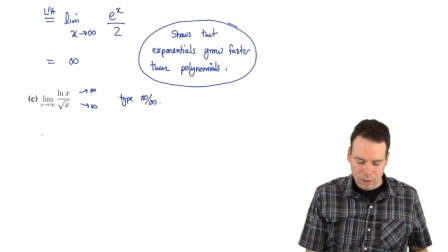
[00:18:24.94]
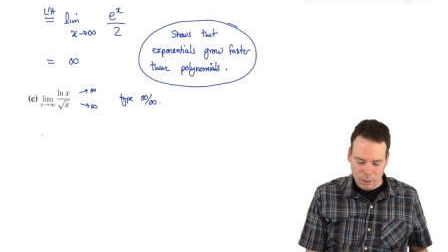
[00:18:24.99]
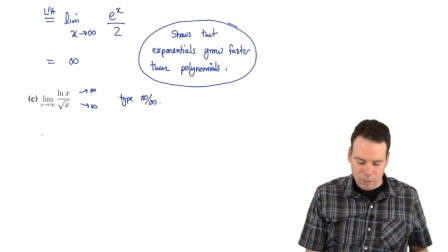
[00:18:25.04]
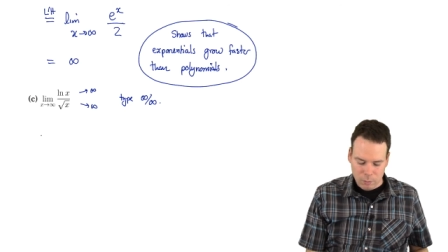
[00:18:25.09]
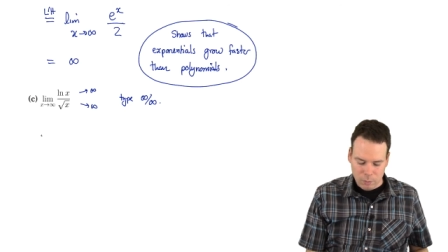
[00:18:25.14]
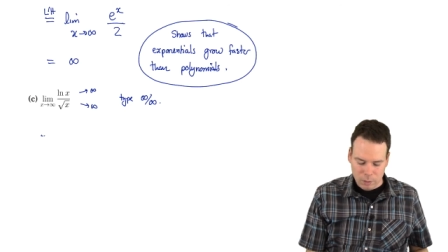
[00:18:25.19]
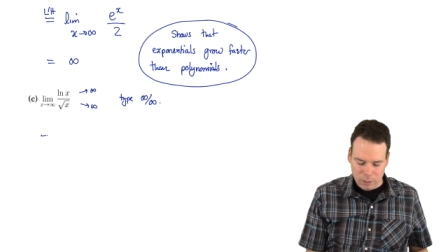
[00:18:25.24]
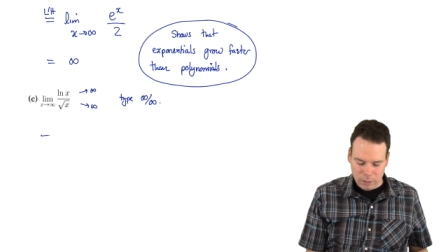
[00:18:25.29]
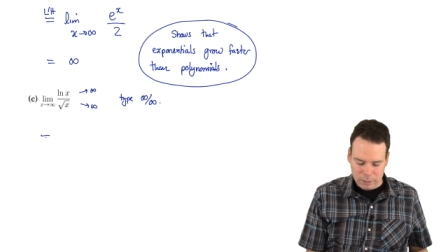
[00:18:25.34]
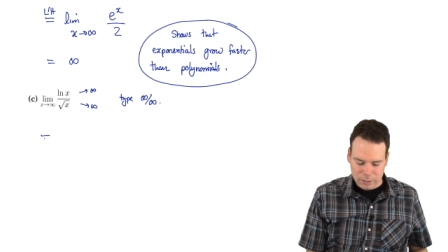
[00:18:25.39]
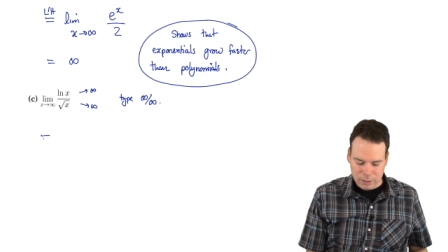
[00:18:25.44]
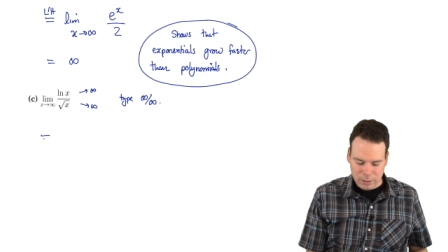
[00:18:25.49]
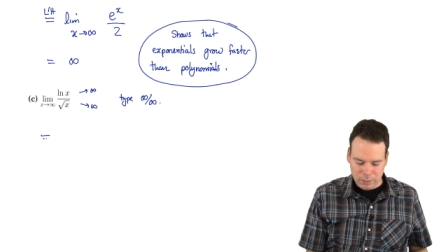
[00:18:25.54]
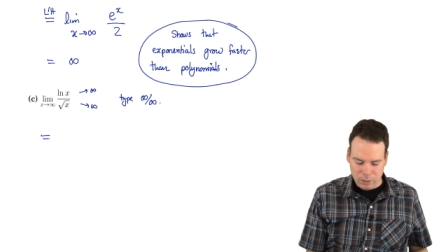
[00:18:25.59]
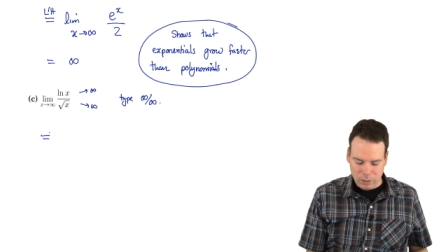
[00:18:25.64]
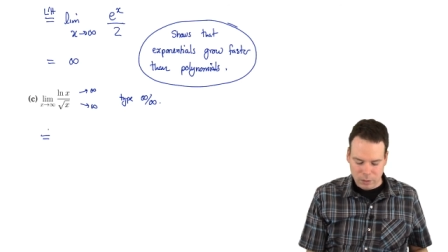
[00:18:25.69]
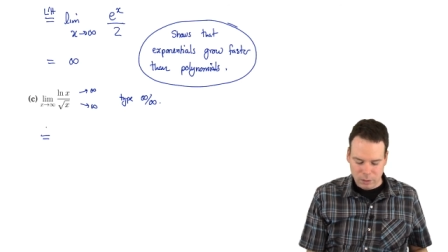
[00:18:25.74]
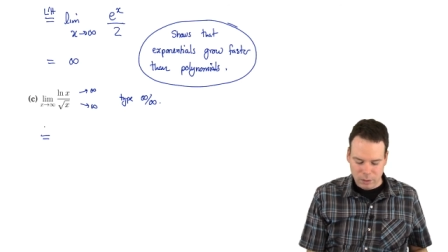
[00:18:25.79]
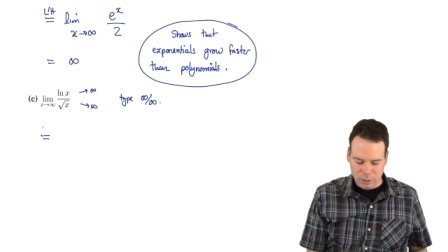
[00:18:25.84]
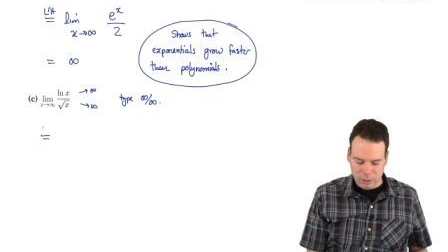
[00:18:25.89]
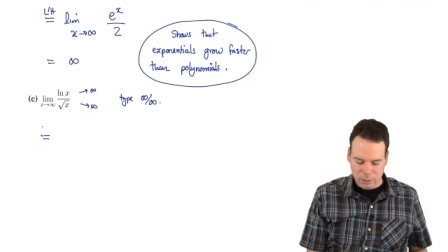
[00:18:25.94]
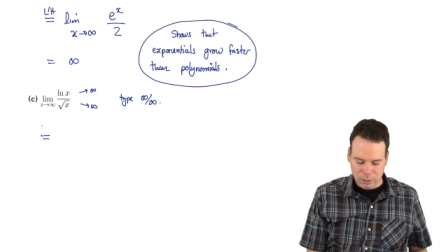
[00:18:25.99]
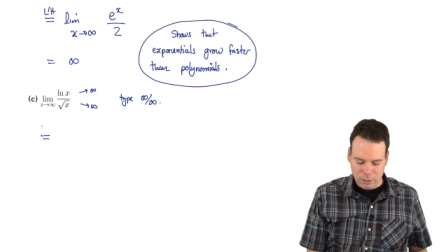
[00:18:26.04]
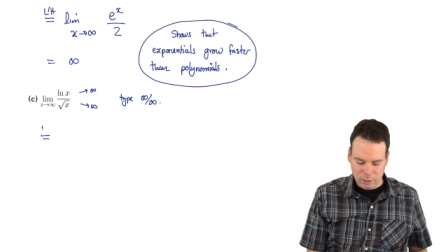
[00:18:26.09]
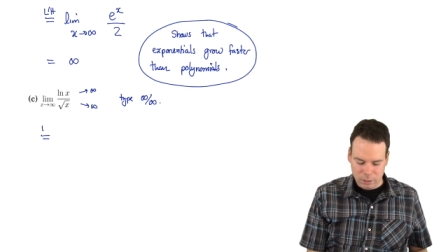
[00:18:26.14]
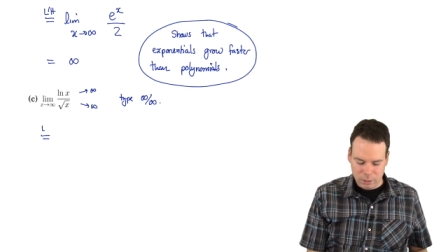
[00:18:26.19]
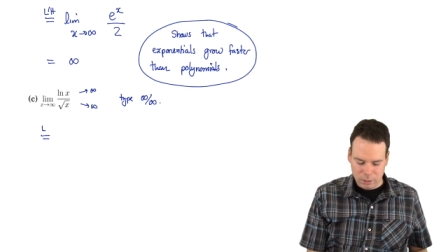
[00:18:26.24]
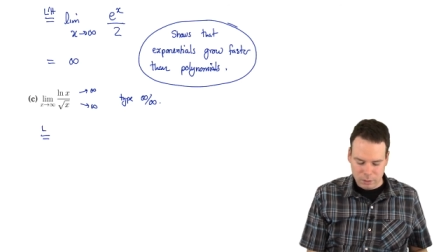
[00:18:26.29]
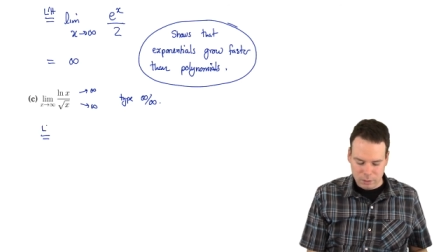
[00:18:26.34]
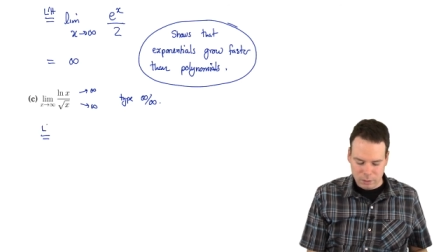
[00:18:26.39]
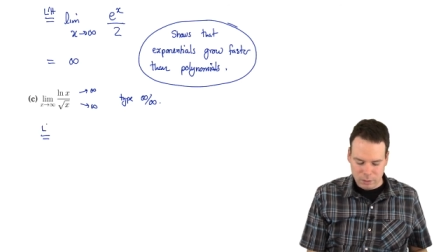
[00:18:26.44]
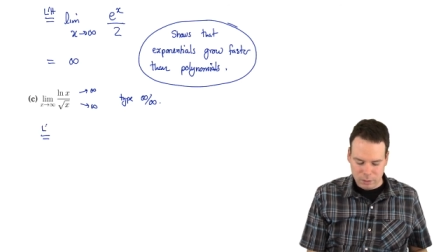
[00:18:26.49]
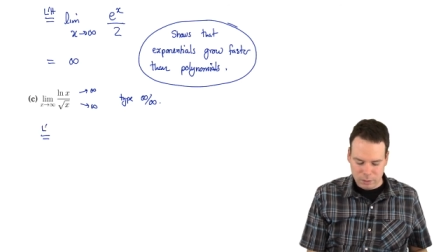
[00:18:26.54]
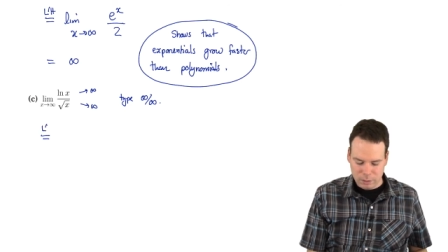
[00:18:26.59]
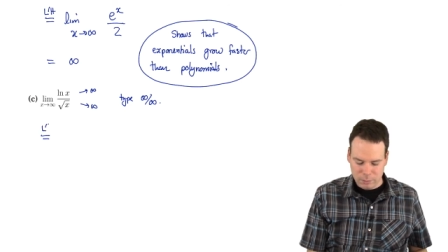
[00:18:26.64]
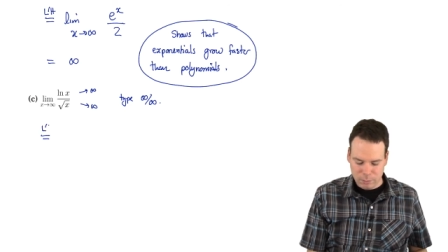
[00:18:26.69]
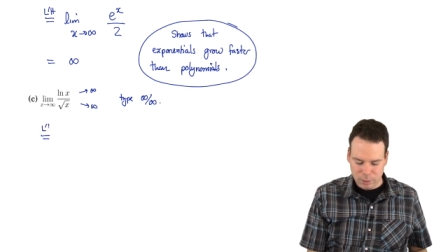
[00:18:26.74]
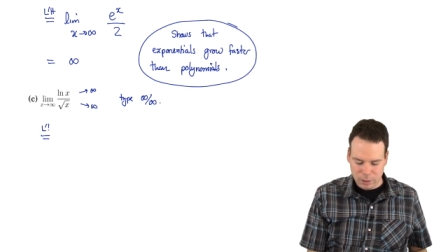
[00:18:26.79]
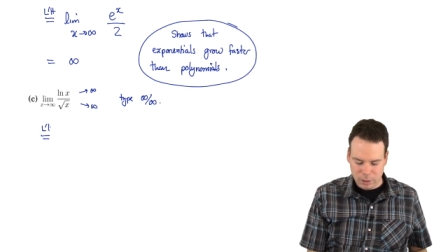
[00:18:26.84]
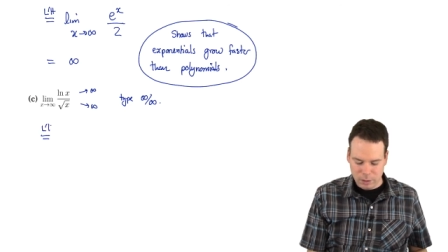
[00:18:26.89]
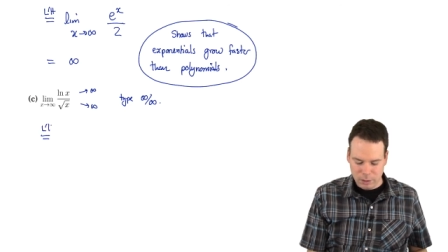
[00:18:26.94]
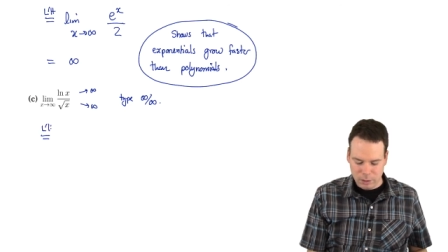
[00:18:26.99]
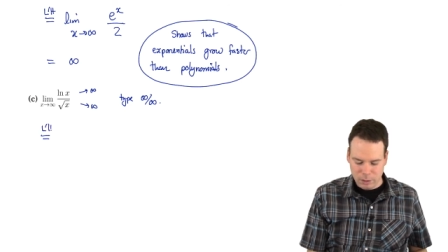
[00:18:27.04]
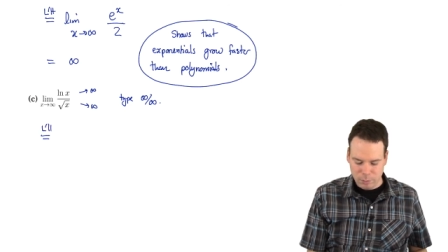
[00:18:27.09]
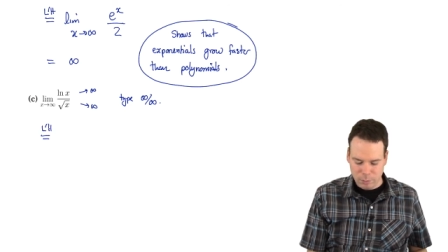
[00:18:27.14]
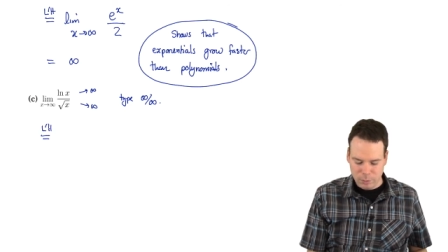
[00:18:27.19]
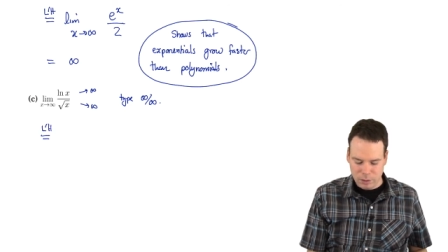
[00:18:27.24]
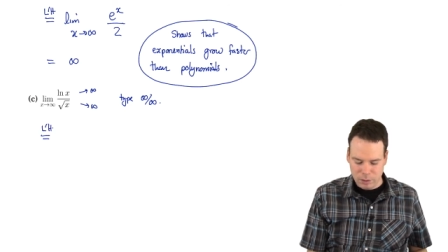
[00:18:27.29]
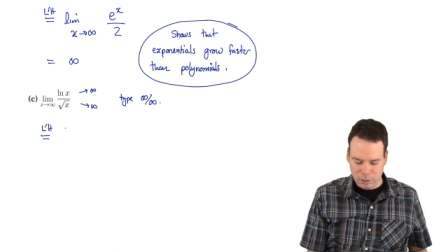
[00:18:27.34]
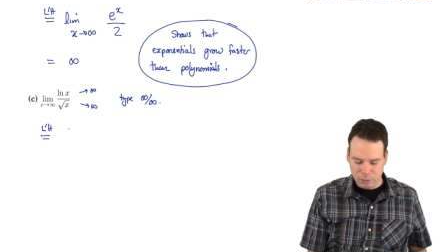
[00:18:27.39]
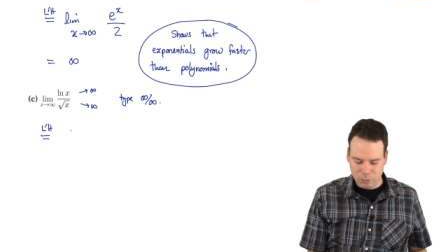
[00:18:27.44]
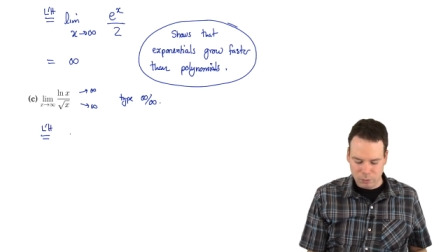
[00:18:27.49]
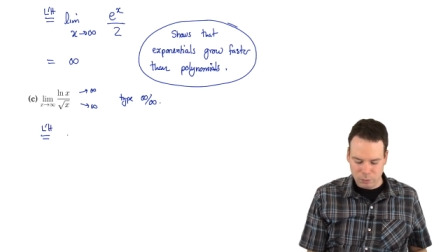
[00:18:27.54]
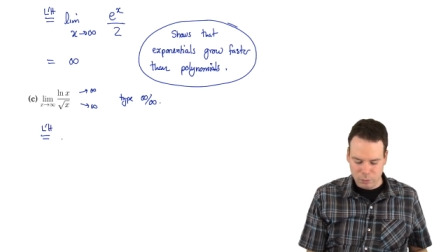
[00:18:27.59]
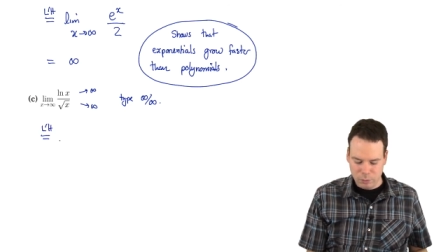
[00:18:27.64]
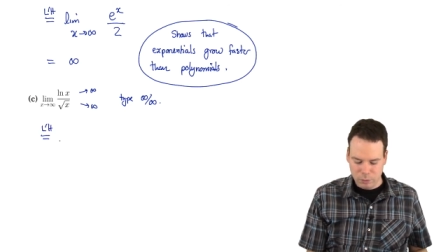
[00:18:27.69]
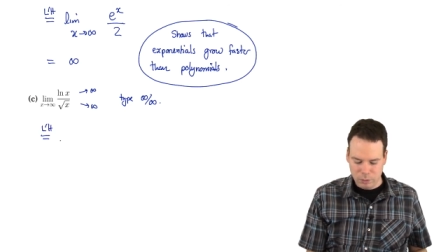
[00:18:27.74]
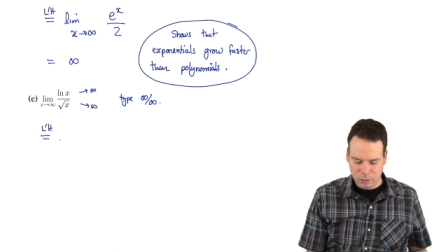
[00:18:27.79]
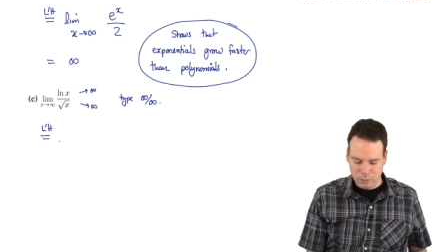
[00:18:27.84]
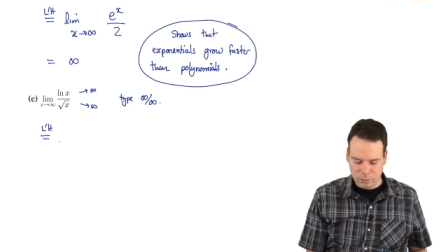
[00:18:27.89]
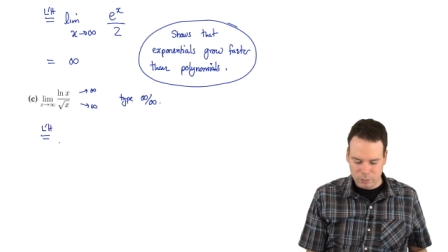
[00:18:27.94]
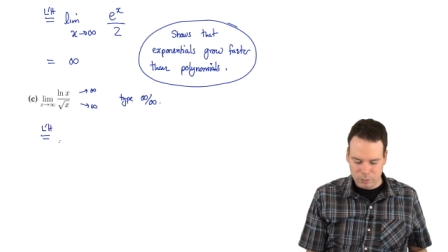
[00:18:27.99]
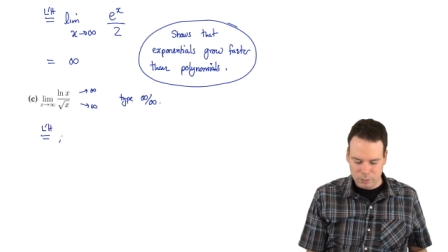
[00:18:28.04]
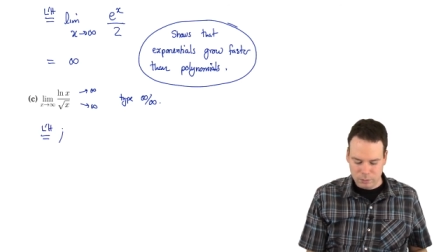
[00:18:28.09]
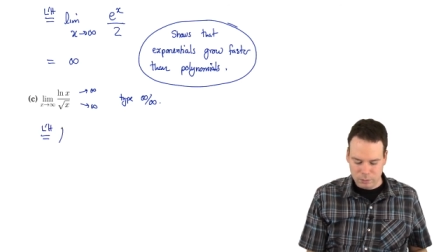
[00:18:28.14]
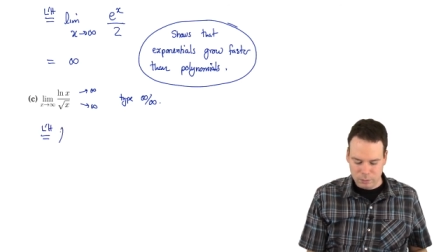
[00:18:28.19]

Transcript: Well, let's have a look. Let's apply L'Hopital's rule.